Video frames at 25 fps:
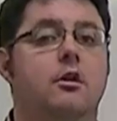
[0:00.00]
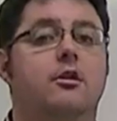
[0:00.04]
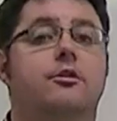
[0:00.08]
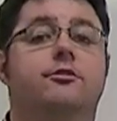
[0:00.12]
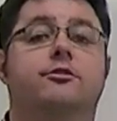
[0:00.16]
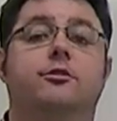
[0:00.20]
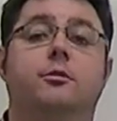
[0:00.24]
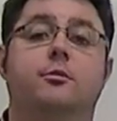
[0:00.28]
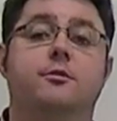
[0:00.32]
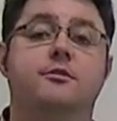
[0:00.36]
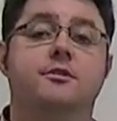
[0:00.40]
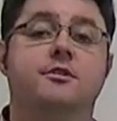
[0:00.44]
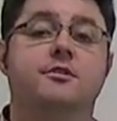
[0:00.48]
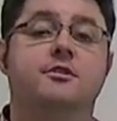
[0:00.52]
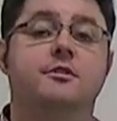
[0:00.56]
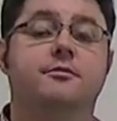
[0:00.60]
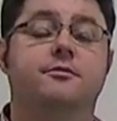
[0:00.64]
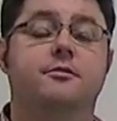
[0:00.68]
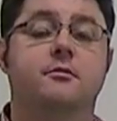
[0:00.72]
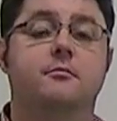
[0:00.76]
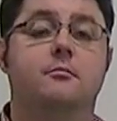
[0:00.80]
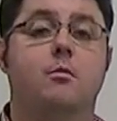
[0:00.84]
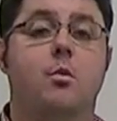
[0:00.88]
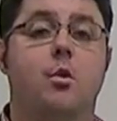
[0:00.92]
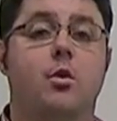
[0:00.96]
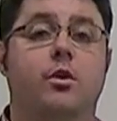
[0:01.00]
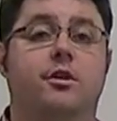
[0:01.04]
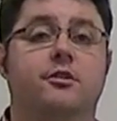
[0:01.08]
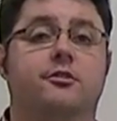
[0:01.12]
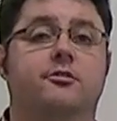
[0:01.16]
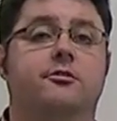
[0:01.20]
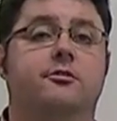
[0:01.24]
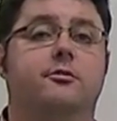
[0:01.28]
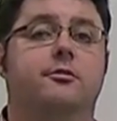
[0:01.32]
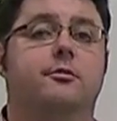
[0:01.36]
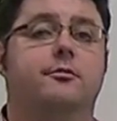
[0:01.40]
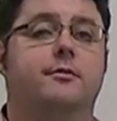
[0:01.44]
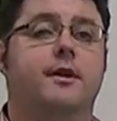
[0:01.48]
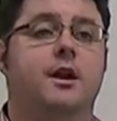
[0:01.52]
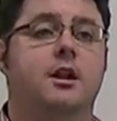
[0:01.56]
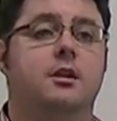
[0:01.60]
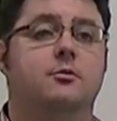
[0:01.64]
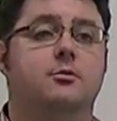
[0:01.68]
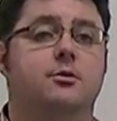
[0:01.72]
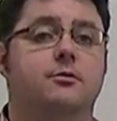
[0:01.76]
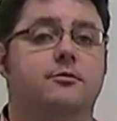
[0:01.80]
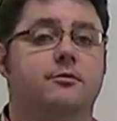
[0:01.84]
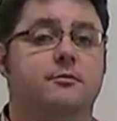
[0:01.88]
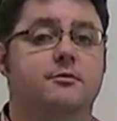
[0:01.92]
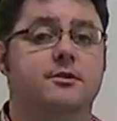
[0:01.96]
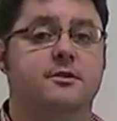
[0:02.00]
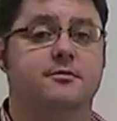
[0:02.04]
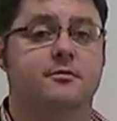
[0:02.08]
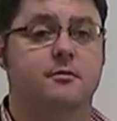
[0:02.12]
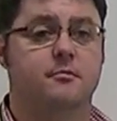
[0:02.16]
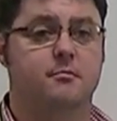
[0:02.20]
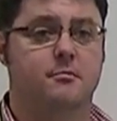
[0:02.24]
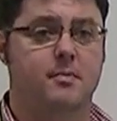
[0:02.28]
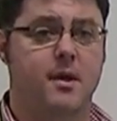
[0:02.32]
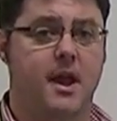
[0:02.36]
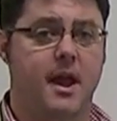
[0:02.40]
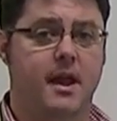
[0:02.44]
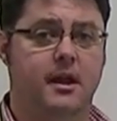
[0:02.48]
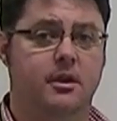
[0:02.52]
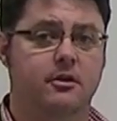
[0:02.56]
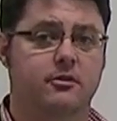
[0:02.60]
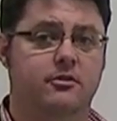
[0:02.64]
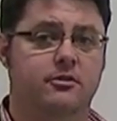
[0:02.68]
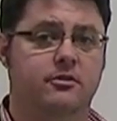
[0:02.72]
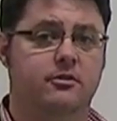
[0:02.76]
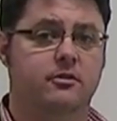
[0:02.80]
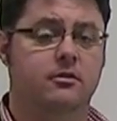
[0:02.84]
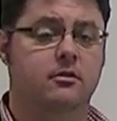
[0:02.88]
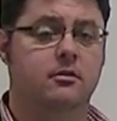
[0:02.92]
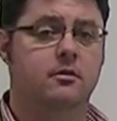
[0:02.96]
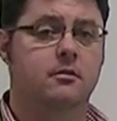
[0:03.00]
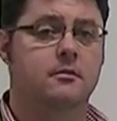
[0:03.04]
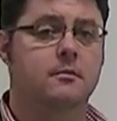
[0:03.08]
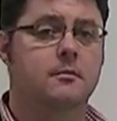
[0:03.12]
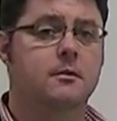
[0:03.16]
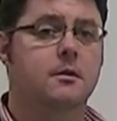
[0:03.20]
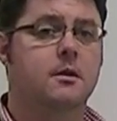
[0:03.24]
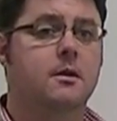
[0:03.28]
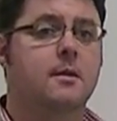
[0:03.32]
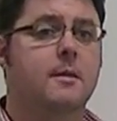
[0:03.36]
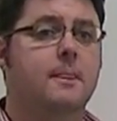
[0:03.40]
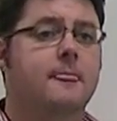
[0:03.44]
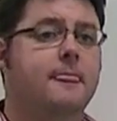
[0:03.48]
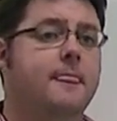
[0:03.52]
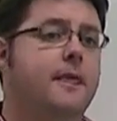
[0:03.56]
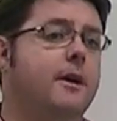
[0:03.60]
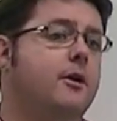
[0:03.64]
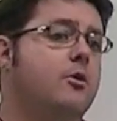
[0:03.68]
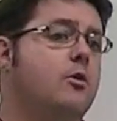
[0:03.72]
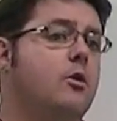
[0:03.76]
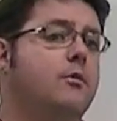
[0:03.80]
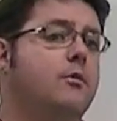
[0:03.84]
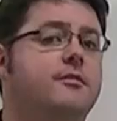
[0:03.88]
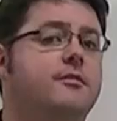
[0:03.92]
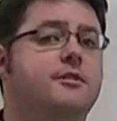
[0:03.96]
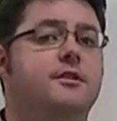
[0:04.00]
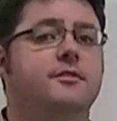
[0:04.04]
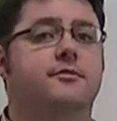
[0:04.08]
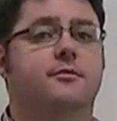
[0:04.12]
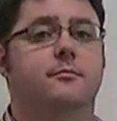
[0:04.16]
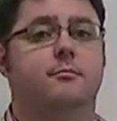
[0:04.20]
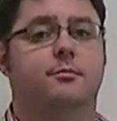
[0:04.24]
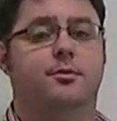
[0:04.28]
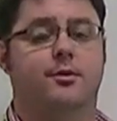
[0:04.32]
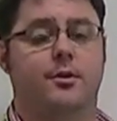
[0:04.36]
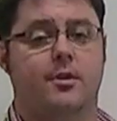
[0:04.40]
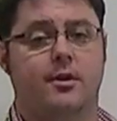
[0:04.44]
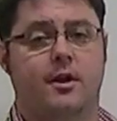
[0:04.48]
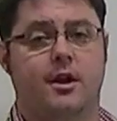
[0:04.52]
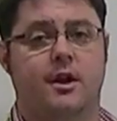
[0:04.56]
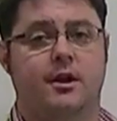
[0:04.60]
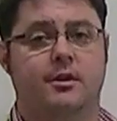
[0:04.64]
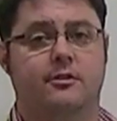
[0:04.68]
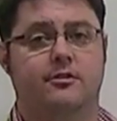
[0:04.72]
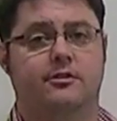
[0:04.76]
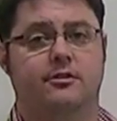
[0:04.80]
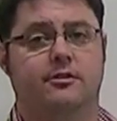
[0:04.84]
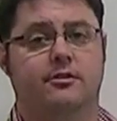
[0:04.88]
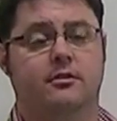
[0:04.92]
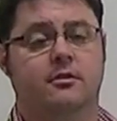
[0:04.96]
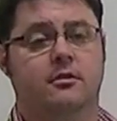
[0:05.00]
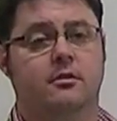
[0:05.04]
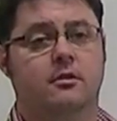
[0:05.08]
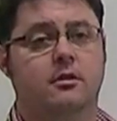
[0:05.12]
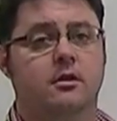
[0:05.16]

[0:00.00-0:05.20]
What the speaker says: So with the different mortgages that are available from different banks, they can different products.